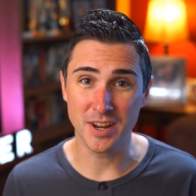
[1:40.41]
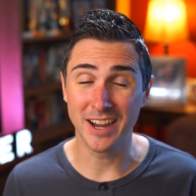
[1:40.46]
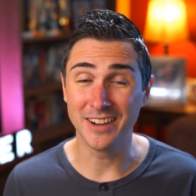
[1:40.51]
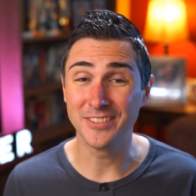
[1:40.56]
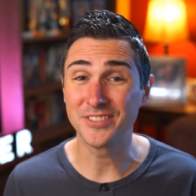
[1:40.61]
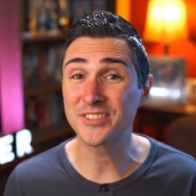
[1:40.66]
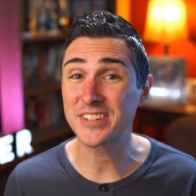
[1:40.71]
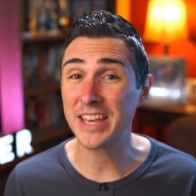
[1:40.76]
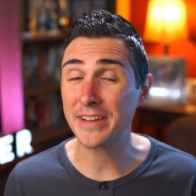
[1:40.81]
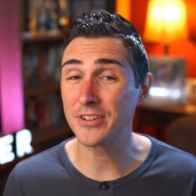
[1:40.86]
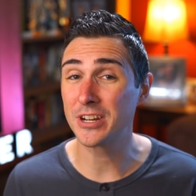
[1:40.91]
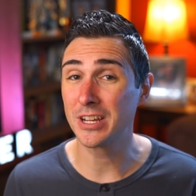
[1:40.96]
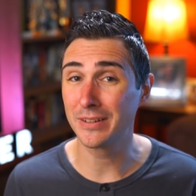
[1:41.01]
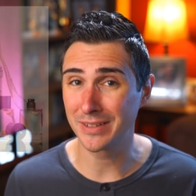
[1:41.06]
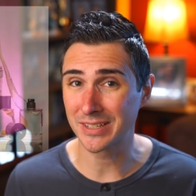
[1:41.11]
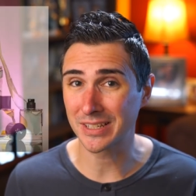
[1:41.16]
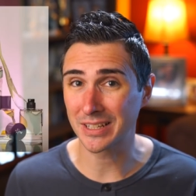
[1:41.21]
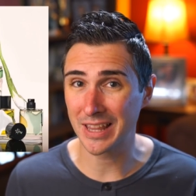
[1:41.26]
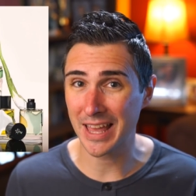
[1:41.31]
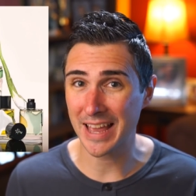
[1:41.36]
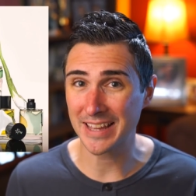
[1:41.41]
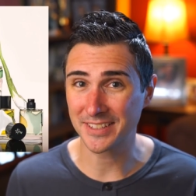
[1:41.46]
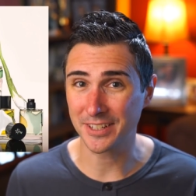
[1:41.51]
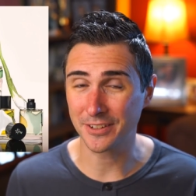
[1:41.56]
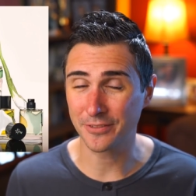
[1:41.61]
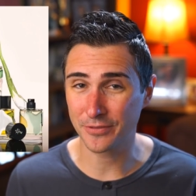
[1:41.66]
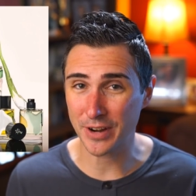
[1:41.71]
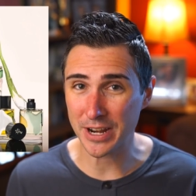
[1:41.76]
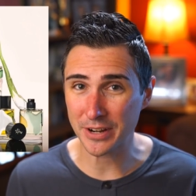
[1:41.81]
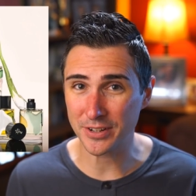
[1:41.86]
of seven of his
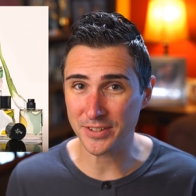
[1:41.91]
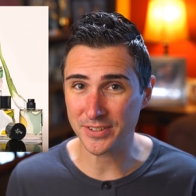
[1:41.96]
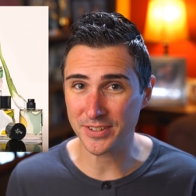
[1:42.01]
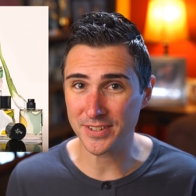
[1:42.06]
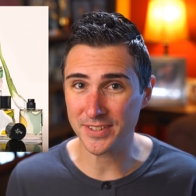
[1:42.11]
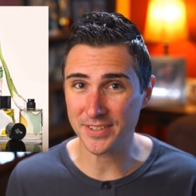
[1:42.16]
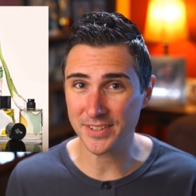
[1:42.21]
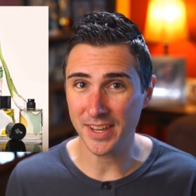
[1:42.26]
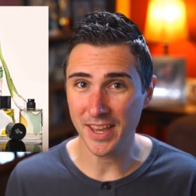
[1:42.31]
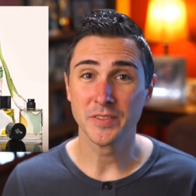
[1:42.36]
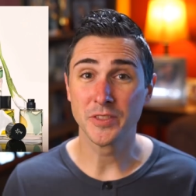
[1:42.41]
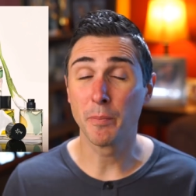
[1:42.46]
classic fragrances.